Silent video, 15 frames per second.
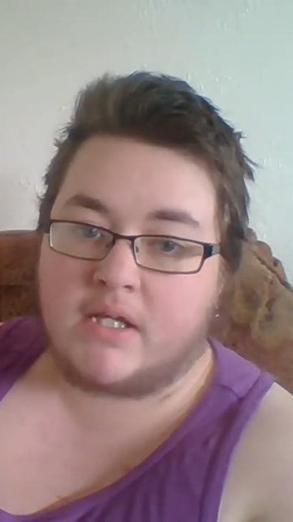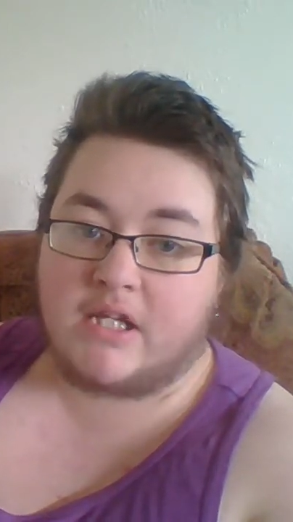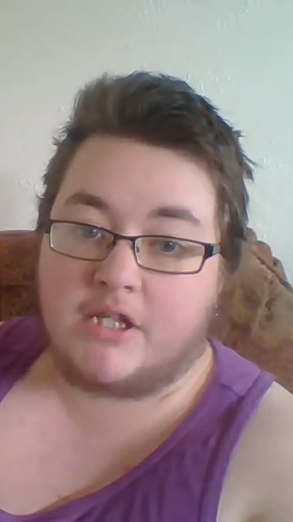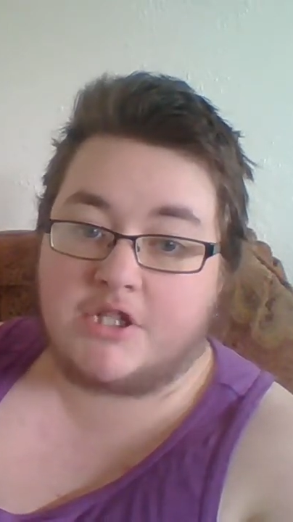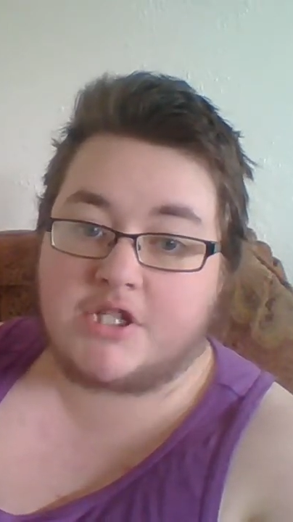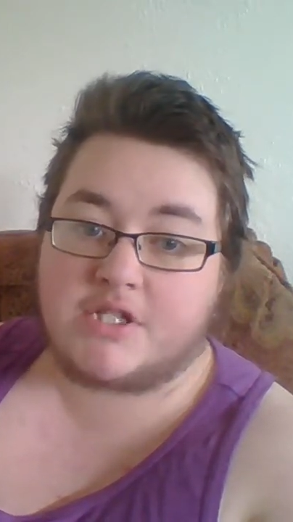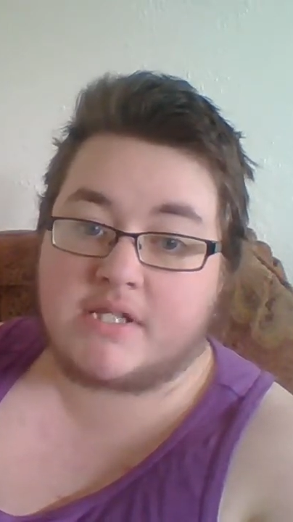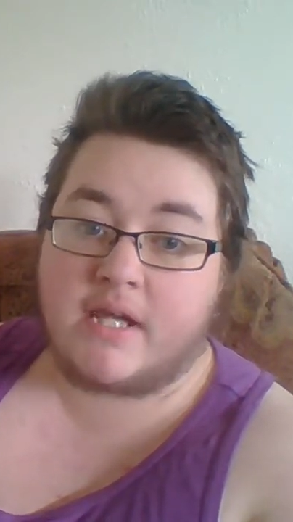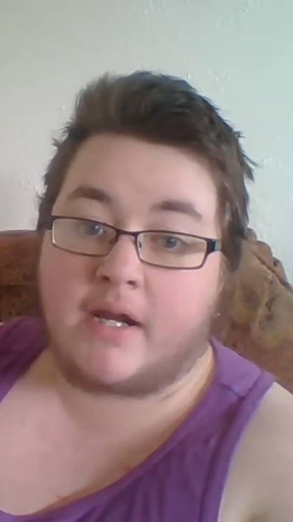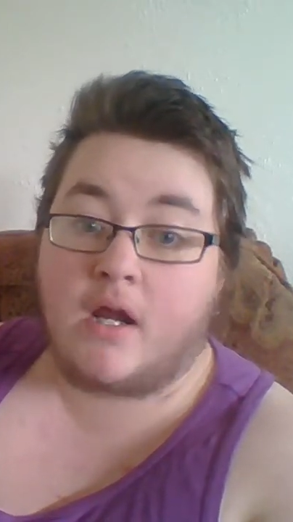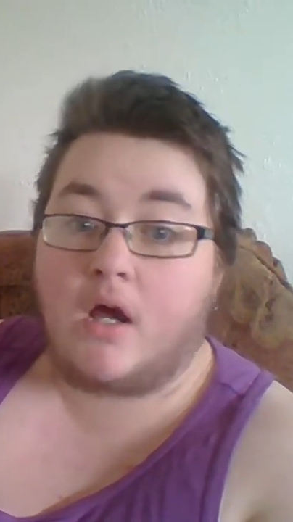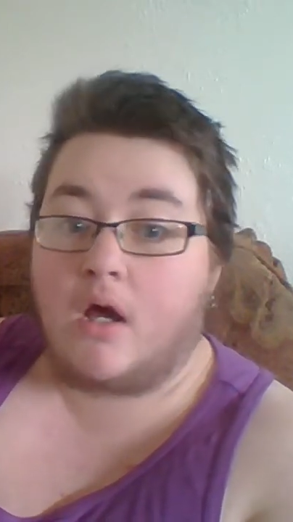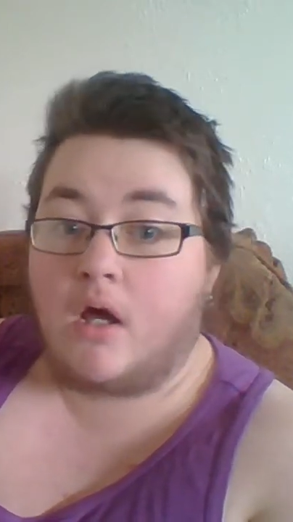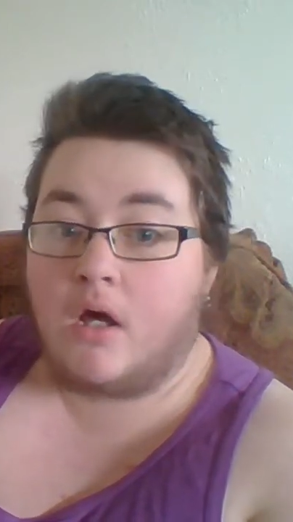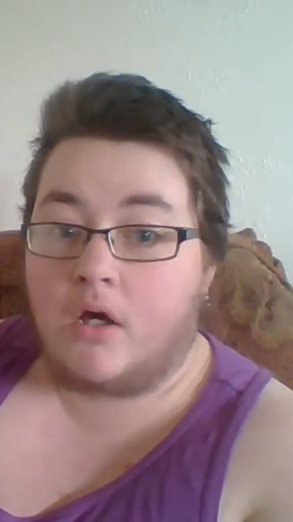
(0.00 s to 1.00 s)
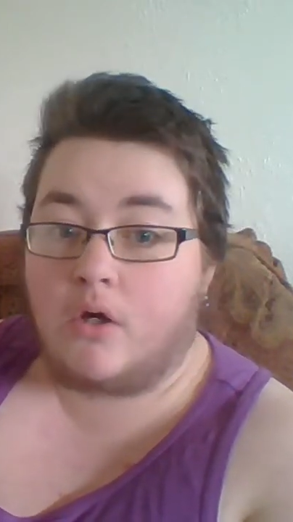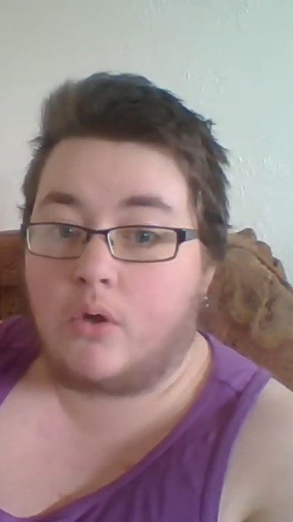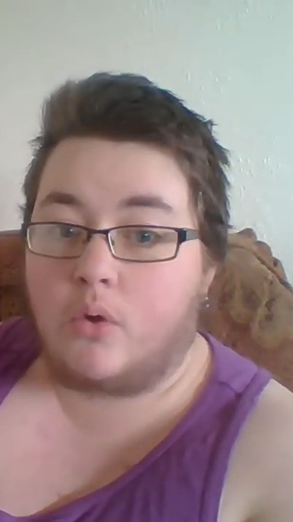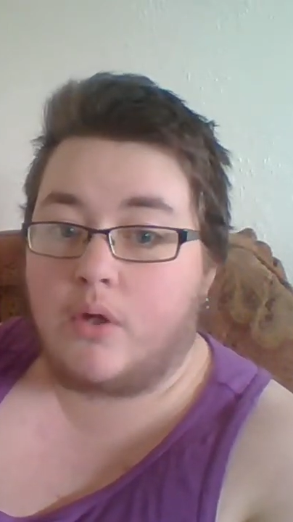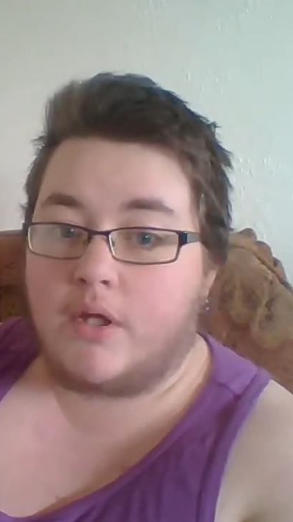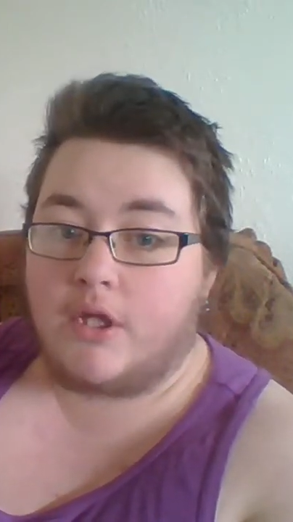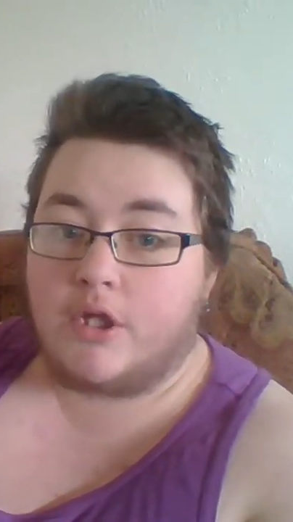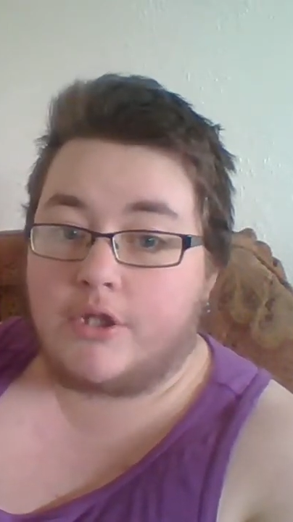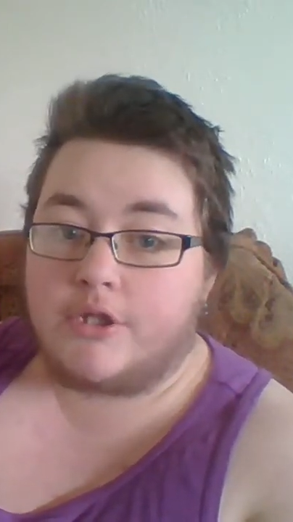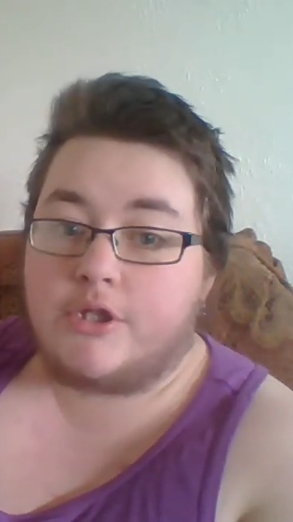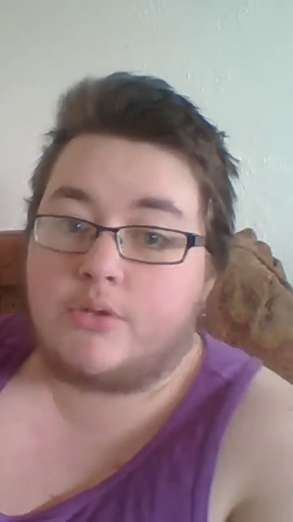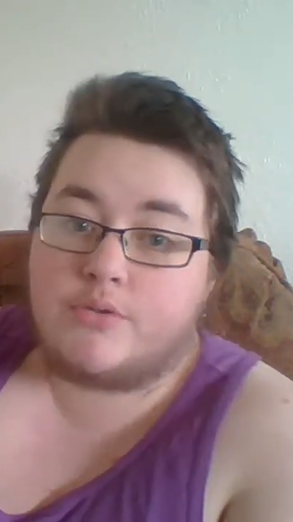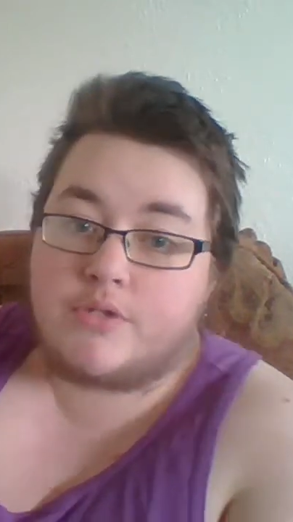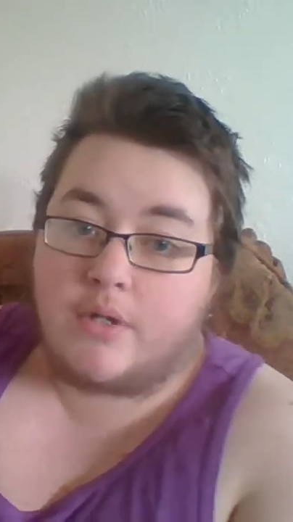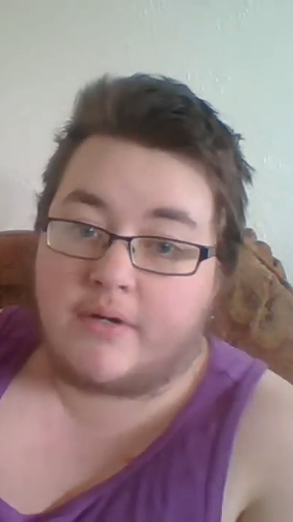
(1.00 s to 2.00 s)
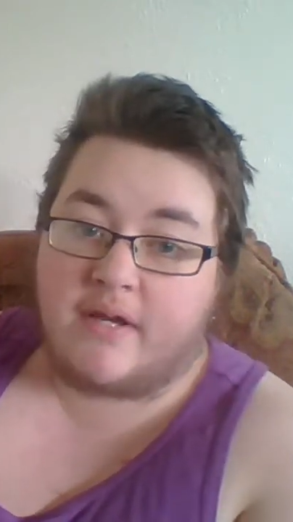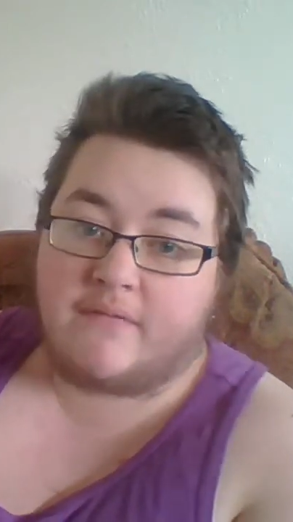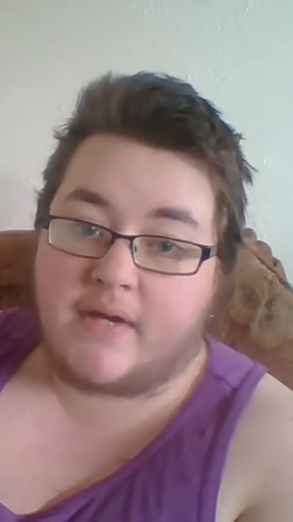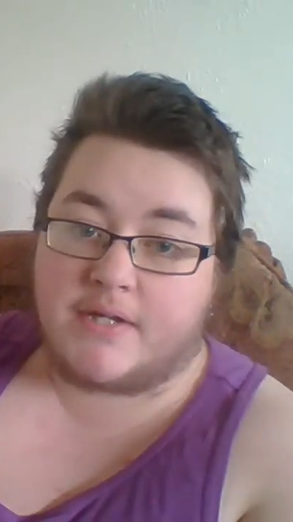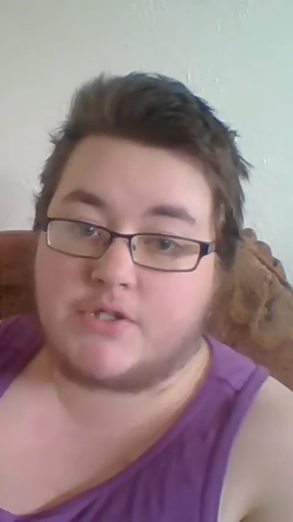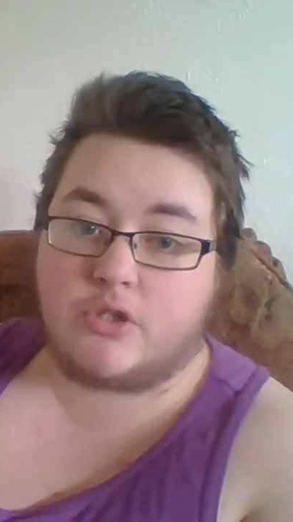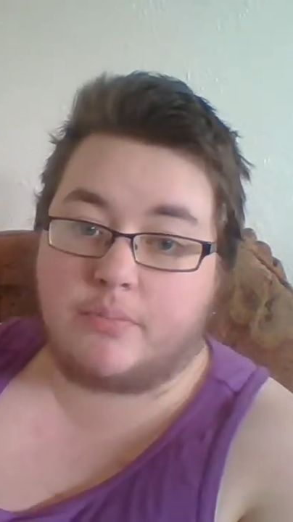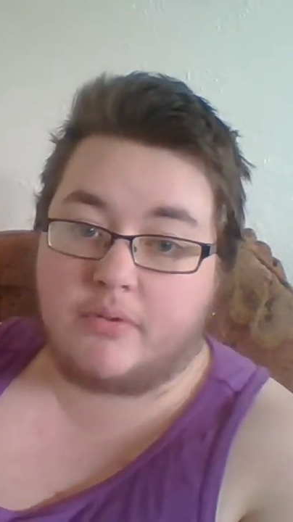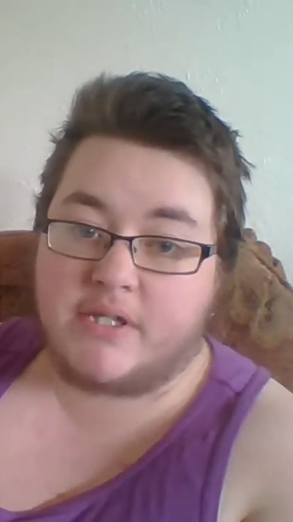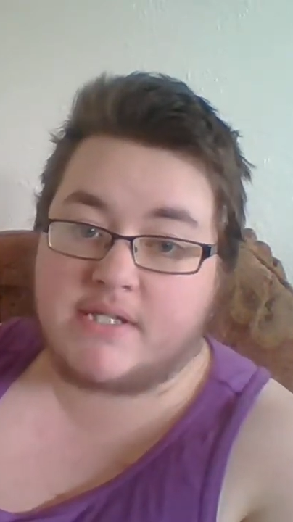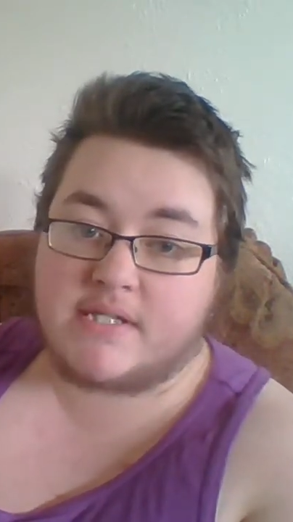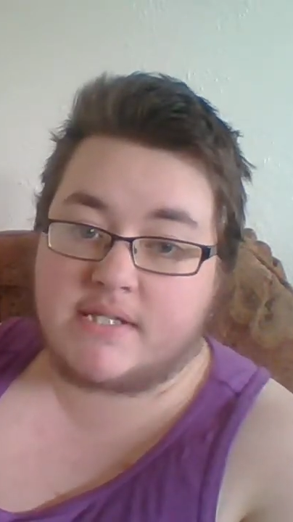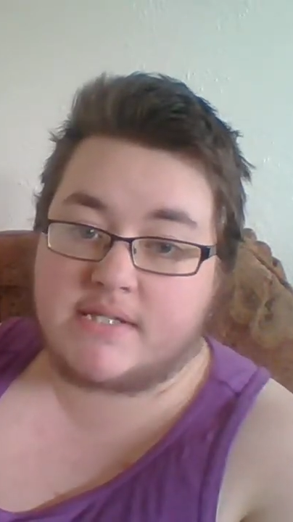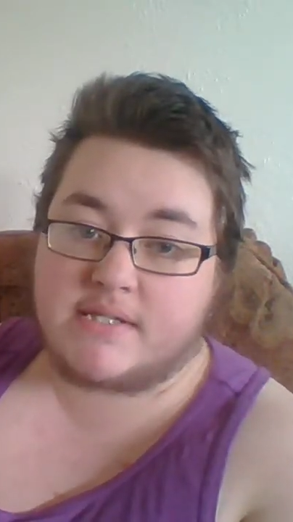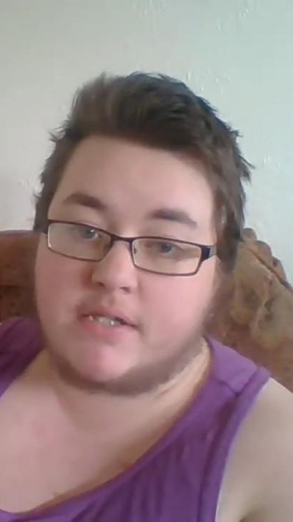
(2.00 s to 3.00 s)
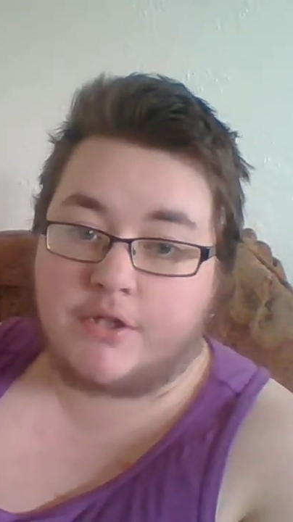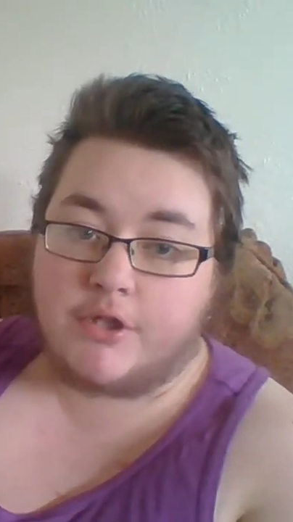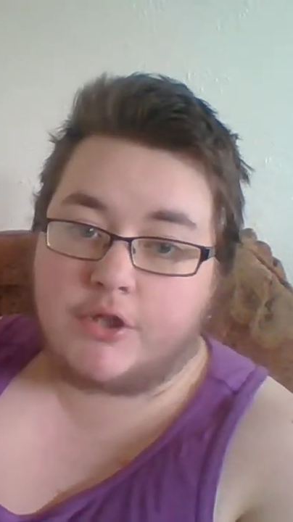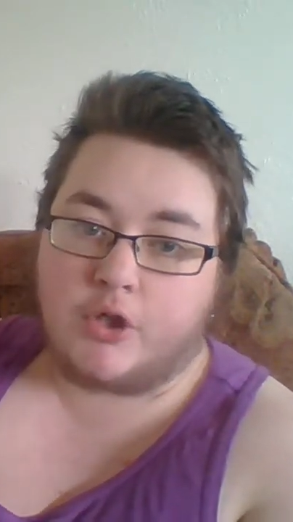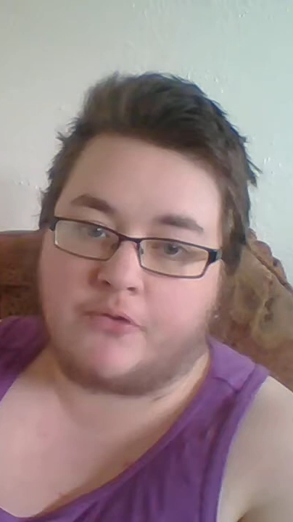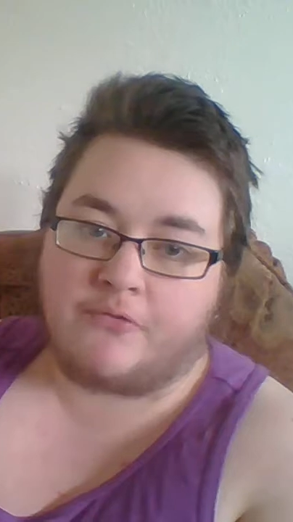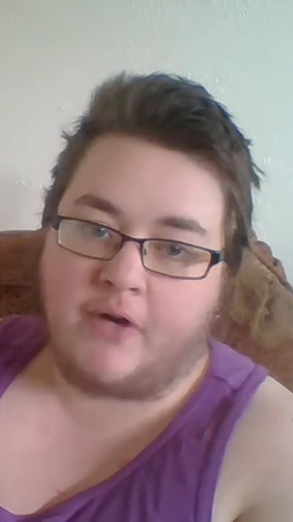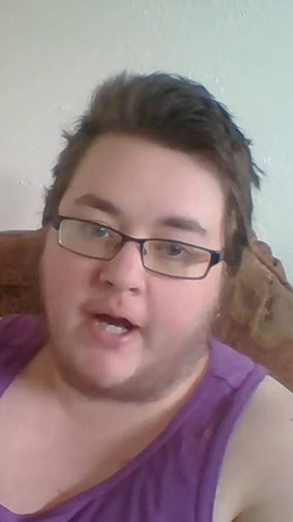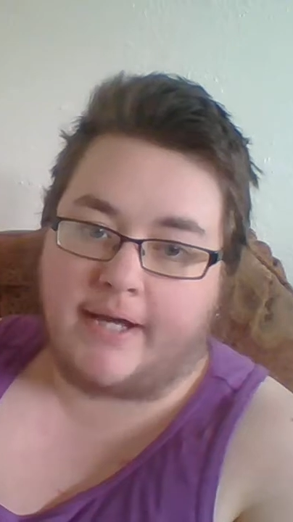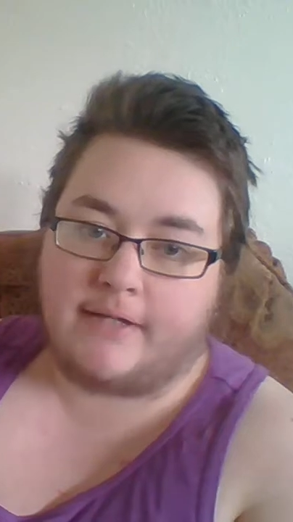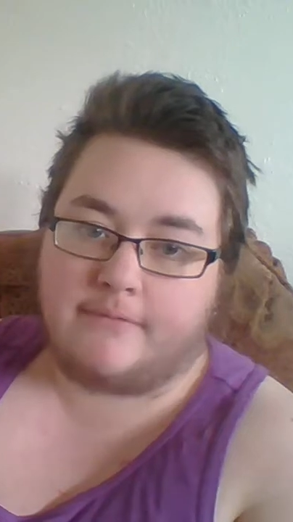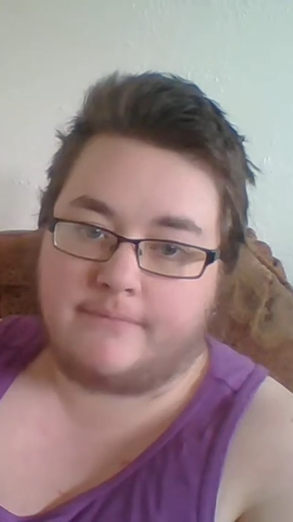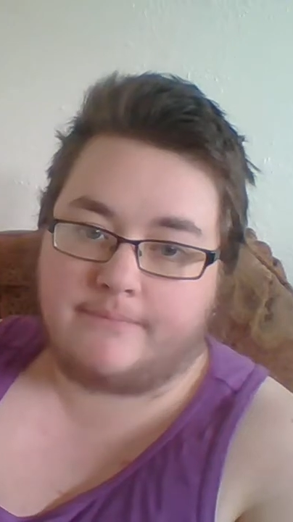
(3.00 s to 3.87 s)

He just said, "Oh, you don't have gastroparesis, you're fine."